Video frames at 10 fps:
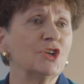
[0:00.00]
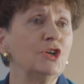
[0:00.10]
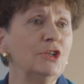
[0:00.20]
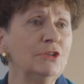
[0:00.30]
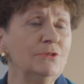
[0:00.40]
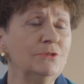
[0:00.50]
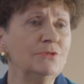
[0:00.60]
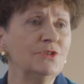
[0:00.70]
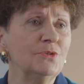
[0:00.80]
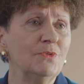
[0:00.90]

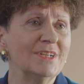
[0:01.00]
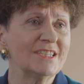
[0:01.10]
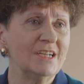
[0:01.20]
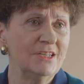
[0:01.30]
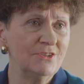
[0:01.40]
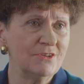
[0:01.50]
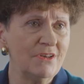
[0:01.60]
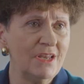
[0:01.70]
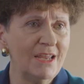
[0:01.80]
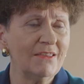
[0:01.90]
clue to what's
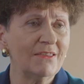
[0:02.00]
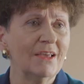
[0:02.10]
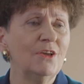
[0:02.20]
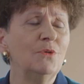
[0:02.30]
underneath